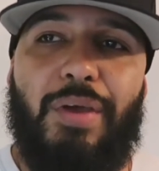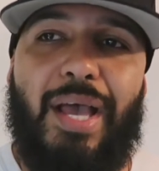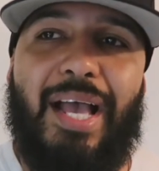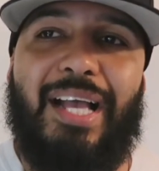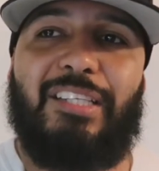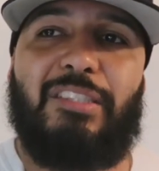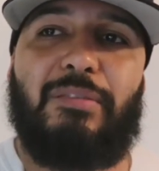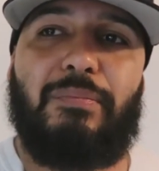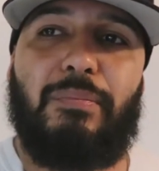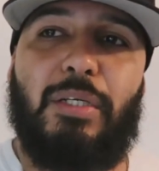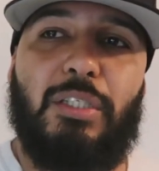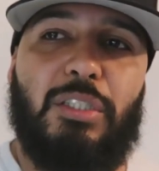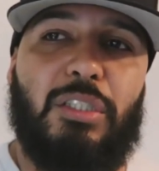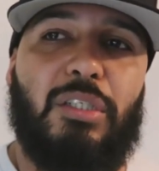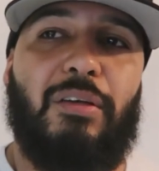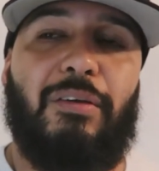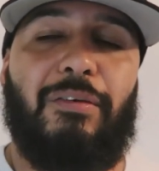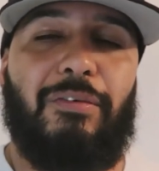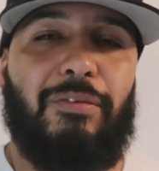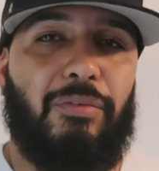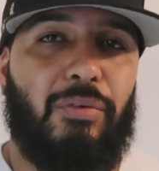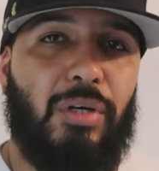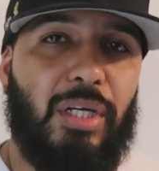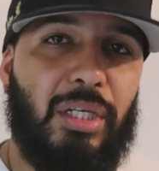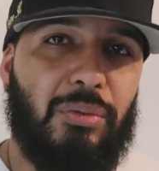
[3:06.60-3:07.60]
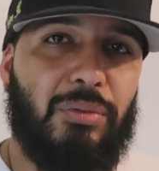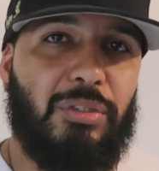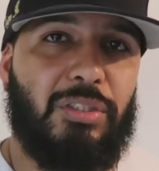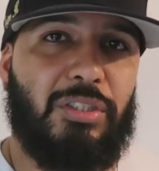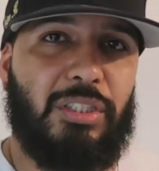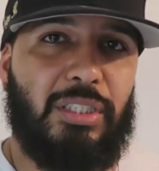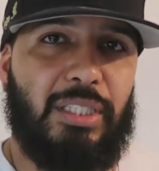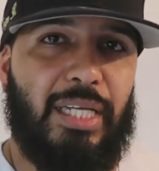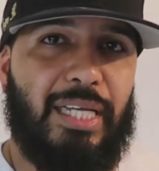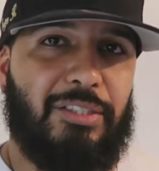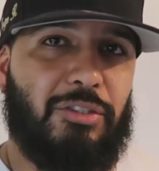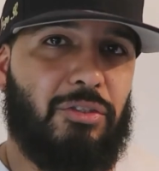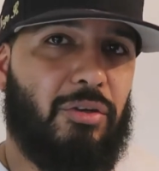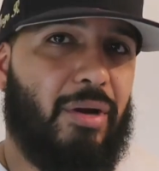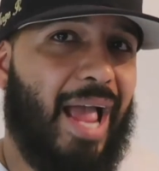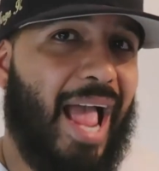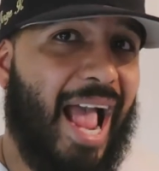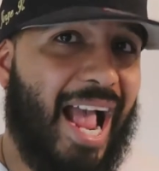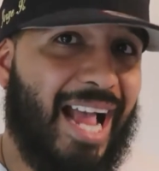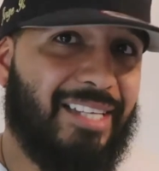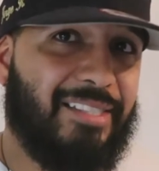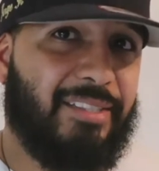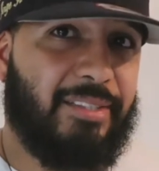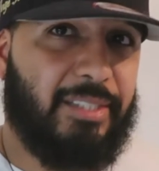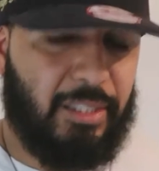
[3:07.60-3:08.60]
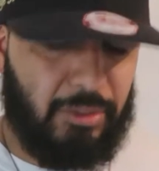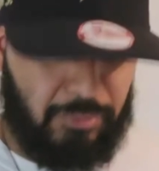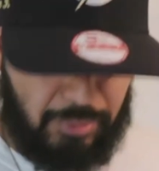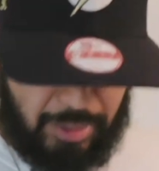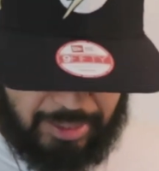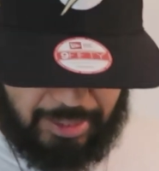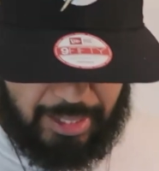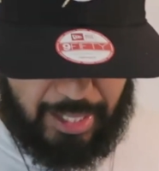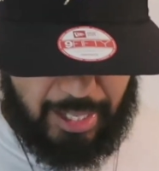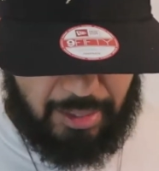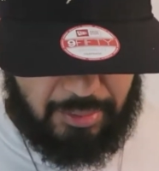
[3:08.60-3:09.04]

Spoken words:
as much frequency as they're asking right